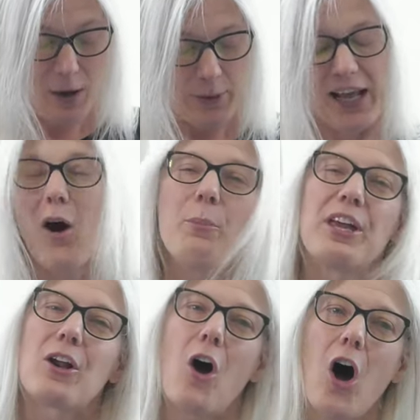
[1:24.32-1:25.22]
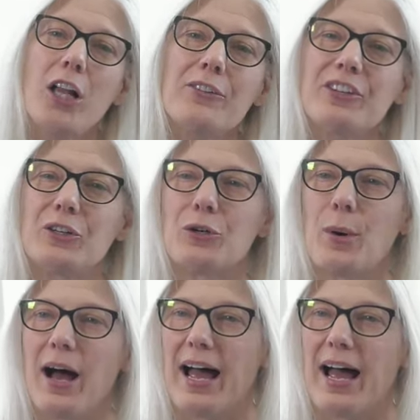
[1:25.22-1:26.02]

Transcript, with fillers: but I hope that all of you